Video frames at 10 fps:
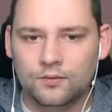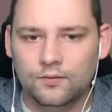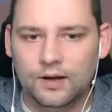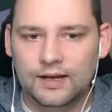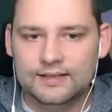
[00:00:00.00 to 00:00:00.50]

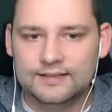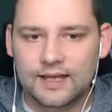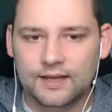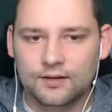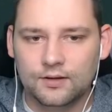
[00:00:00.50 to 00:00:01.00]
Right, let's
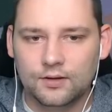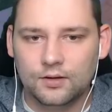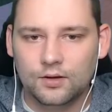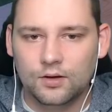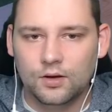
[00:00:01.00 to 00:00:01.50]
see.
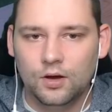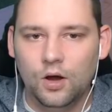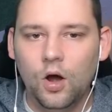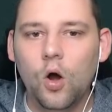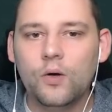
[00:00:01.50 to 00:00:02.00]

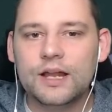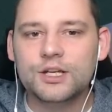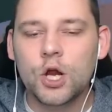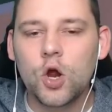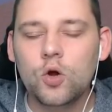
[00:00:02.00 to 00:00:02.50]
Oh, they're
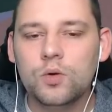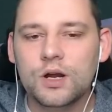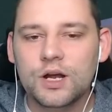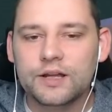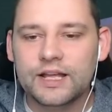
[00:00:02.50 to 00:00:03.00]
too...
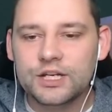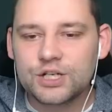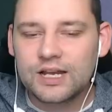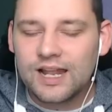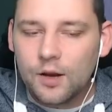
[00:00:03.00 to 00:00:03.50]
They're
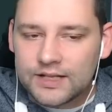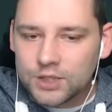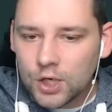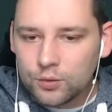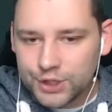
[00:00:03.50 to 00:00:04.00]
a little bit
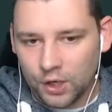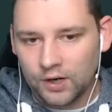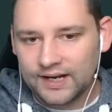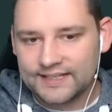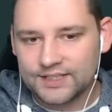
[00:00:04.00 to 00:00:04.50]
too
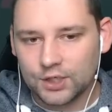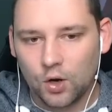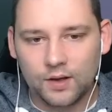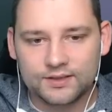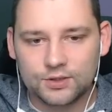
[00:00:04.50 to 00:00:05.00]
chunky to
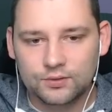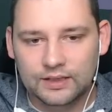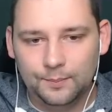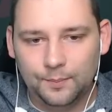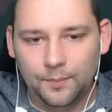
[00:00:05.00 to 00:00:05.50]
go onto
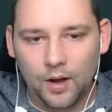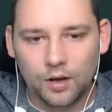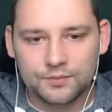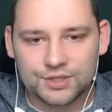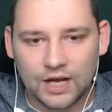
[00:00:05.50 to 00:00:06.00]
the
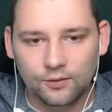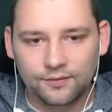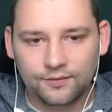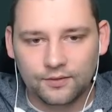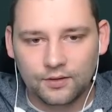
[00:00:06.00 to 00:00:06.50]
bottom
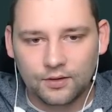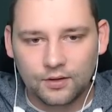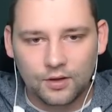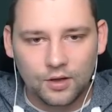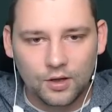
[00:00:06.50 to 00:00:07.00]
shelf.
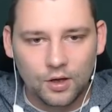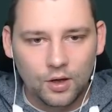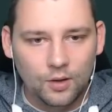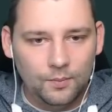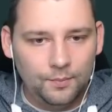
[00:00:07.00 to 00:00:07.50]

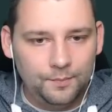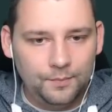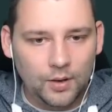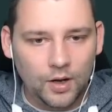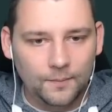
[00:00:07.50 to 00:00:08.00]

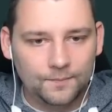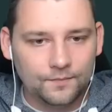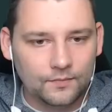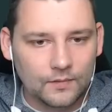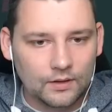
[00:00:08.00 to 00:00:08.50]
But,
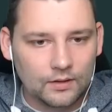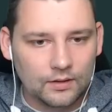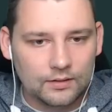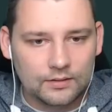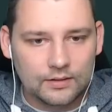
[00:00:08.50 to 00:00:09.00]

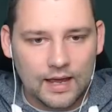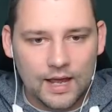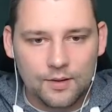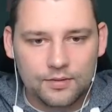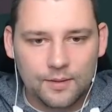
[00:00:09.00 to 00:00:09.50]

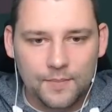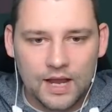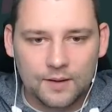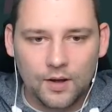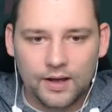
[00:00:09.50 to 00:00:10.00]
now, the
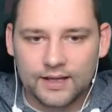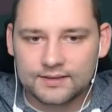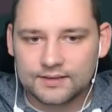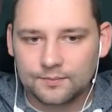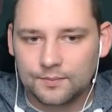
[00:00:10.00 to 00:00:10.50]
big but
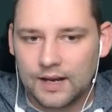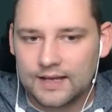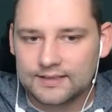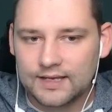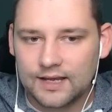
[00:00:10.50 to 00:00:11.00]
is,
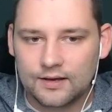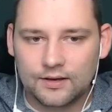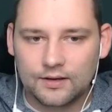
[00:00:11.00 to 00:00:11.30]
place it